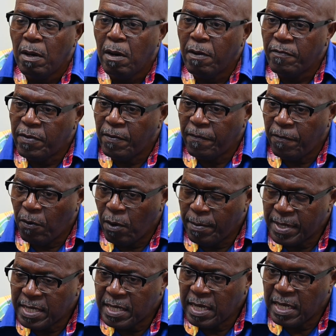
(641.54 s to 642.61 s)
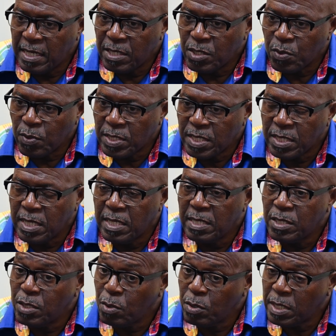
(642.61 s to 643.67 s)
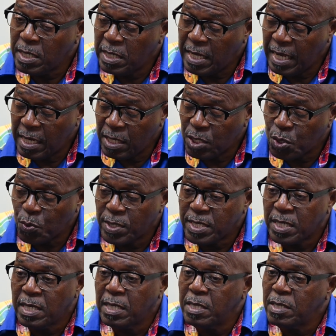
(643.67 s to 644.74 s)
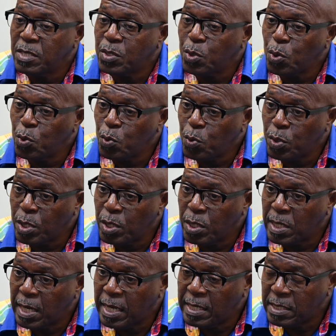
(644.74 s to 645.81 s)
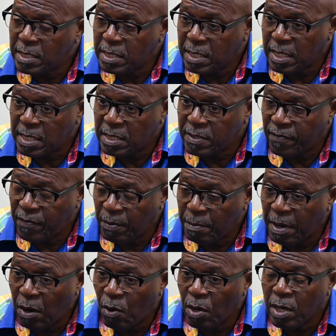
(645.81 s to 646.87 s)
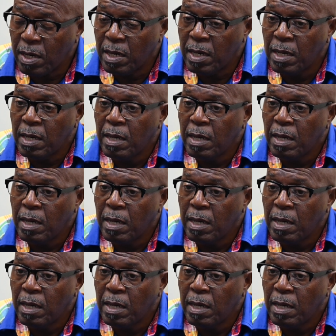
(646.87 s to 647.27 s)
of the former Danish West Indies, or the Danish West Indies, to the United States of America